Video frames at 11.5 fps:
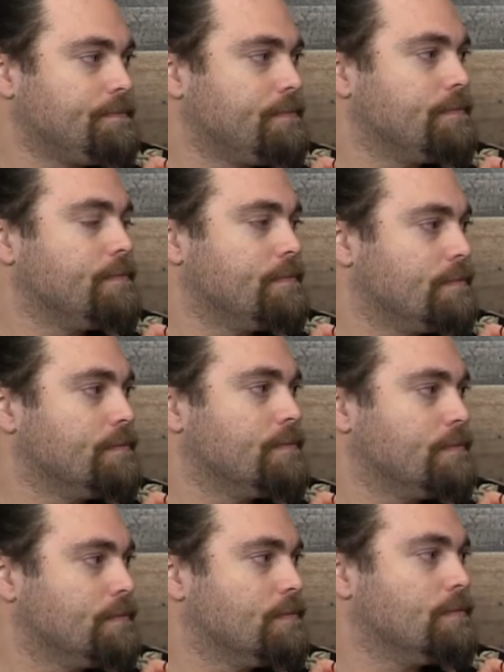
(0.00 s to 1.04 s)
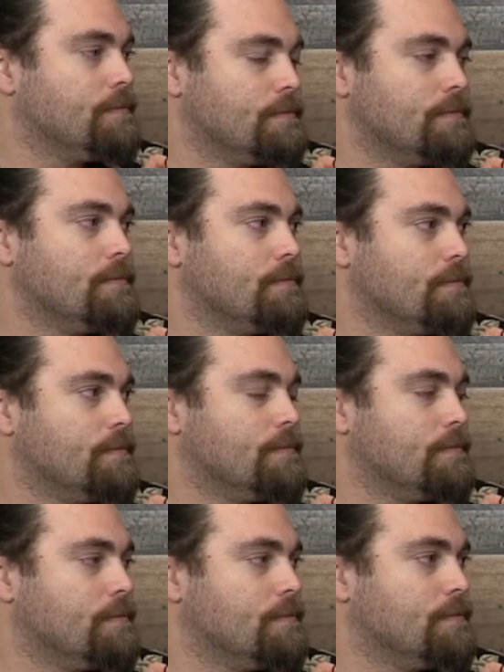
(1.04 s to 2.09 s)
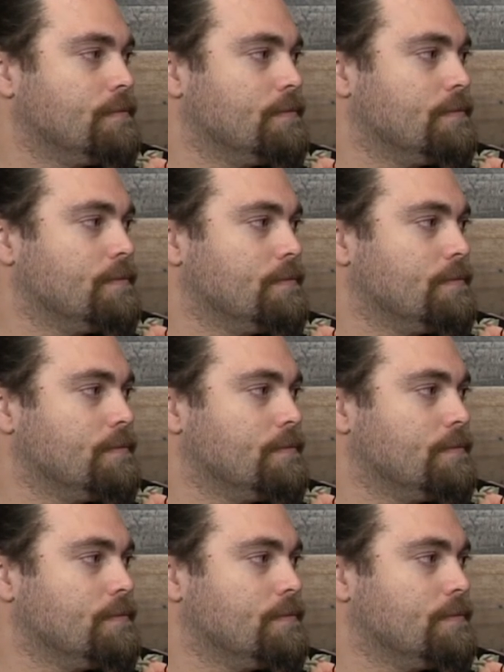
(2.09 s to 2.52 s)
The person shown says nothing.